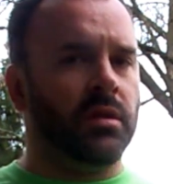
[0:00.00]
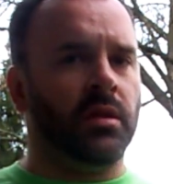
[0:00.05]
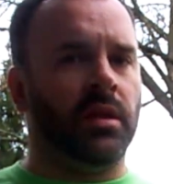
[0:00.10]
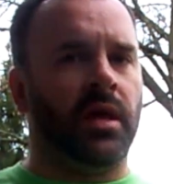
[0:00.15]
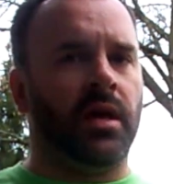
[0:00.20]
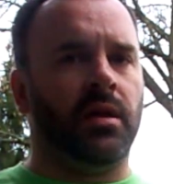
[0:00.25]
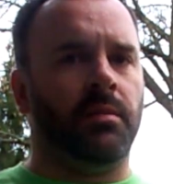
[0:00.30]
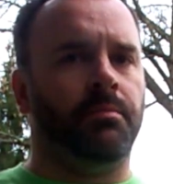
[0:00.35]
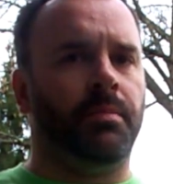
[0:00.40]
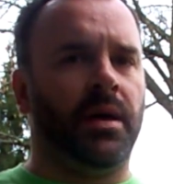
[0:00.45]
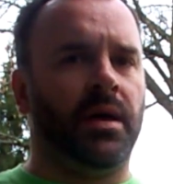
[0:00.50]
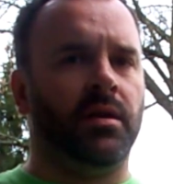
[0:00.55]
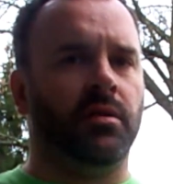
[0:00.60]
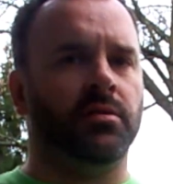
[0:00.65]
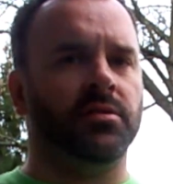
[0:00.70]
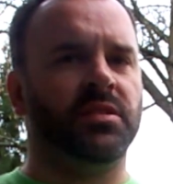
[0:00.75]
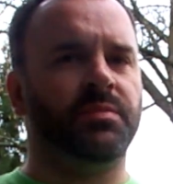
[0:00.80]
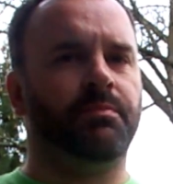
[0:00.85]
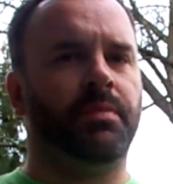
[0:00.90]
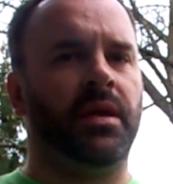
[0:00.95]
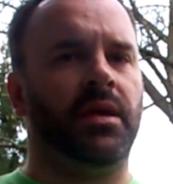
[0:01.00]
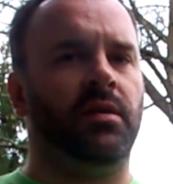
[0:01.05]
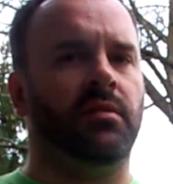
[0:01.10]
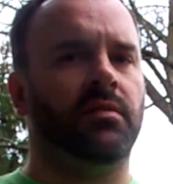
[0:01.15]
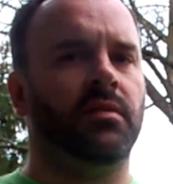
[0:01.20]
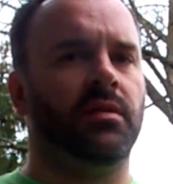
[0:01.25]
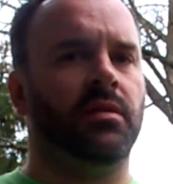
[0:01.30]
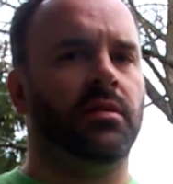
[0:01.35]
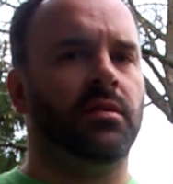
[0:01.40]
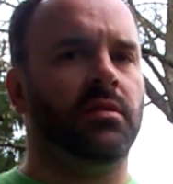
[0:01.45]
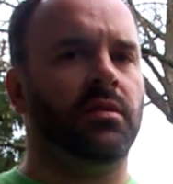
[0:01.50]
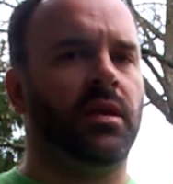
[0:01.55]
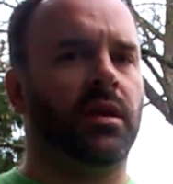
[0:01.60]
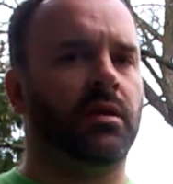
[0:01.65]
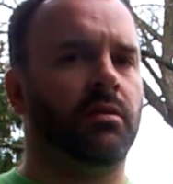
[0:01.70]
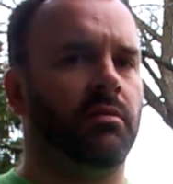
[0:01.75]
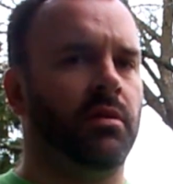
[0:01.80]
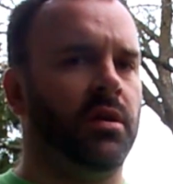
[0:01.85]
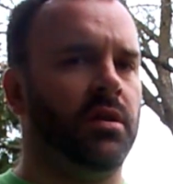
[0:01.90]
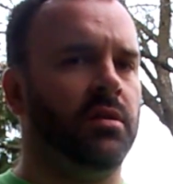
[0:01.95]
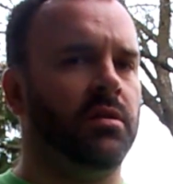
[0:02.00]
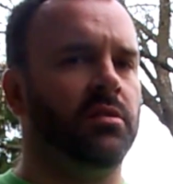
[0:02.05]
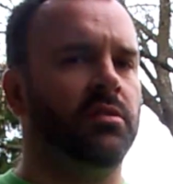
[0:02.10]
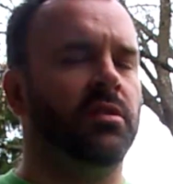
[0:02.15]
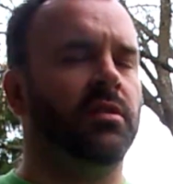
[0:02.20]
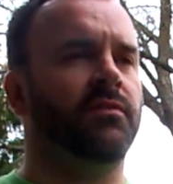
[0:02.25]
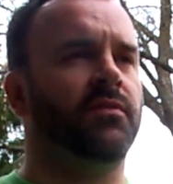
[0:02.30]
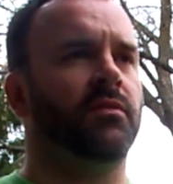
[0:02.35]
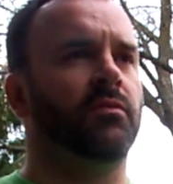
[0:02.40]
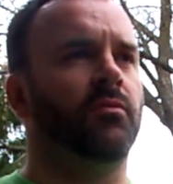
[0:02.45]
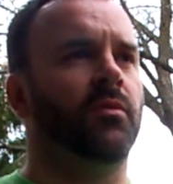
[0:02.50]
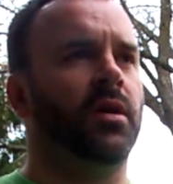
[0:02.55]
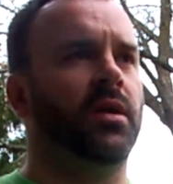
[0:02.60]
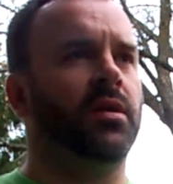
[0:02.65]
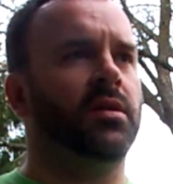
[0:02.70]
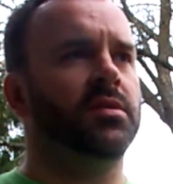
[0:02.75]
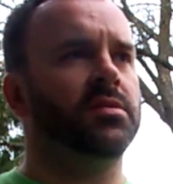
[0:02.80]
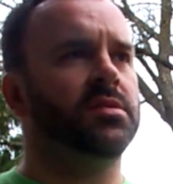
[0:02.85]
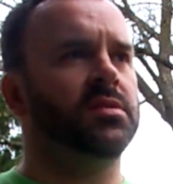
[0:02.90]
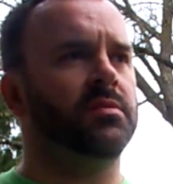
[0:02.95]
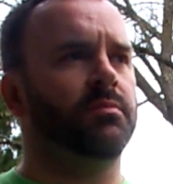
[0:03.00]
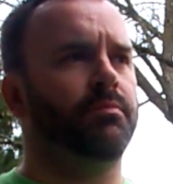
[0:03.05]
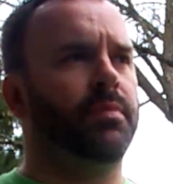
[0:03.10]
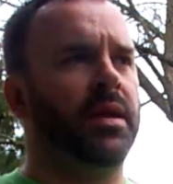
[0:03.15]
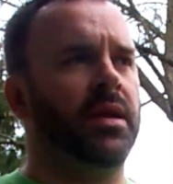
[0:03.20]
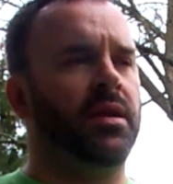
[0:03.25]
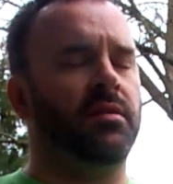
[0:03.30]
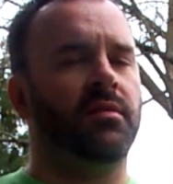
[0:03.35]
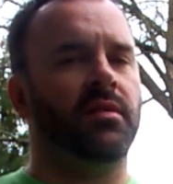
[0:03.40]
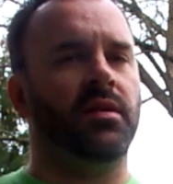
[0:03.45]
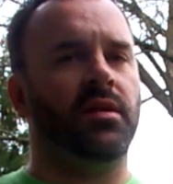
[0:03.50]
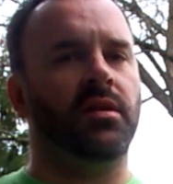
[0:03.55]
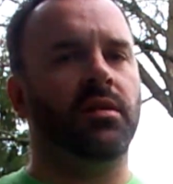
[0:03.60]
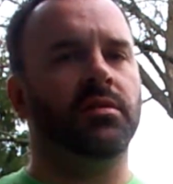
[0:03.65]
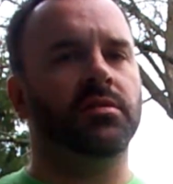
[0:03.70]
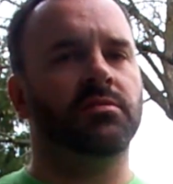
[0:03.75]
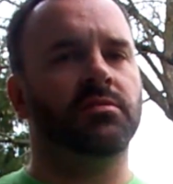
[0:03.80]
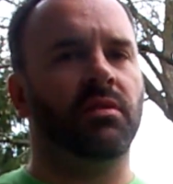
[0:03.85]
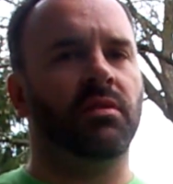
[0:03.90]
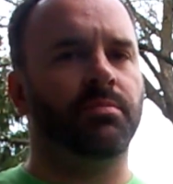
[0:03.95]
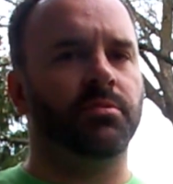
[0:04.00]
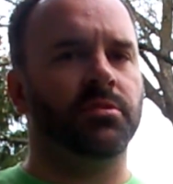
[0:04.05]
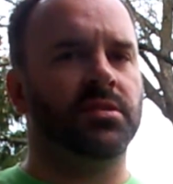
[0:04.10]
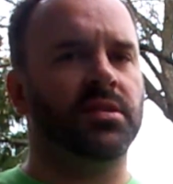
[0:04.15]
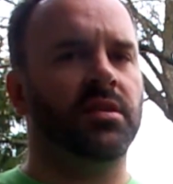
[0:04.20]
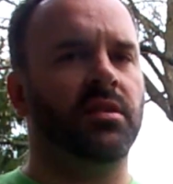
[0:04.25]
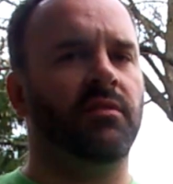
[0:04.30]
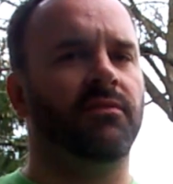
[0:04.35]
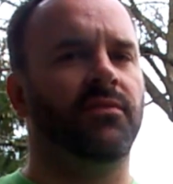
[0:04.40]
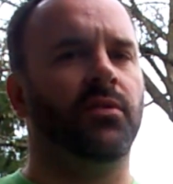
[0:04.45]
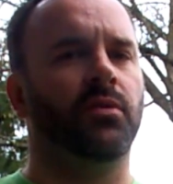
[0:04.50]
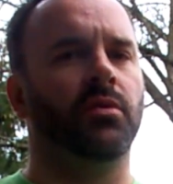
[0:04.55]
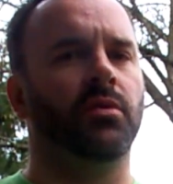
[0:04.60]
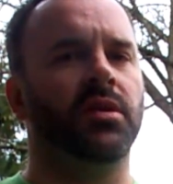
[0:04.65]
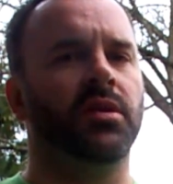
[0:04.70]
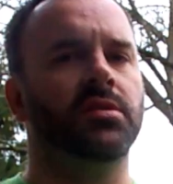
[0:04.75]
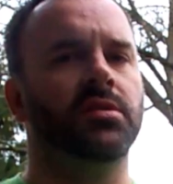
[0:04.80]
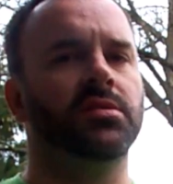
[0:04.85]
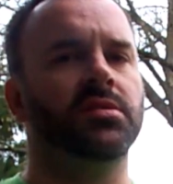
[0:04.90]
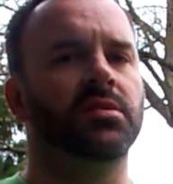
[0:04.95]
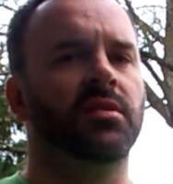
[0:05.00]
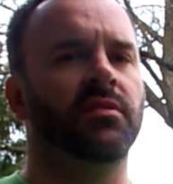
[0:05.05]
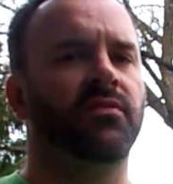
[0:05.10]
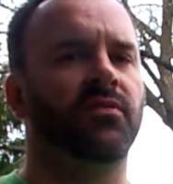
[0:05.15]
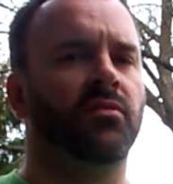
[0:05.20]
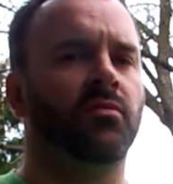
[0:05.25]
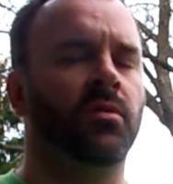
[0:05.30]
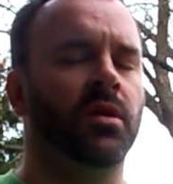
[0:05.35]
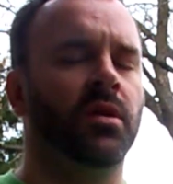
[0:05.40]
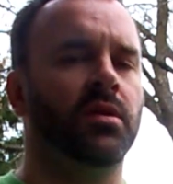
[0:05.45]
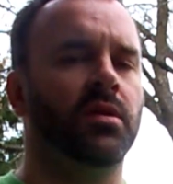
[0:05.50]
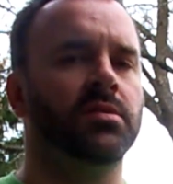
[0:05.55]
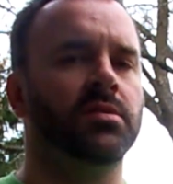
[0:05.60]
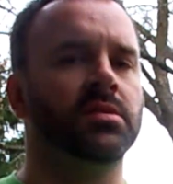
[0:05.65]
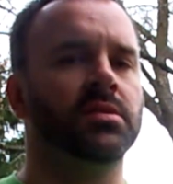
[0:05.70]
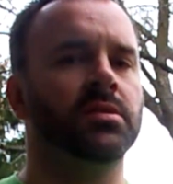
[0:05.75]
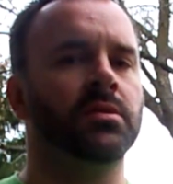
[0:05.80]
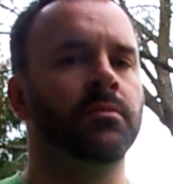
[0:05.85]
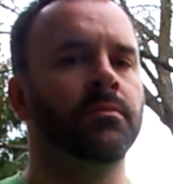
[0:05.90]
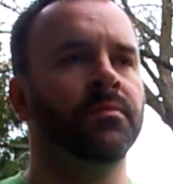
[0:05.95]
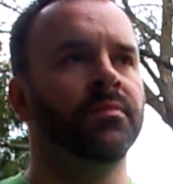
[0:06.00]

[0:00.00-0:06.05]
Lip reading: A lot of bottles painted and decorated in different ways, and paintings representing 40s in different ways.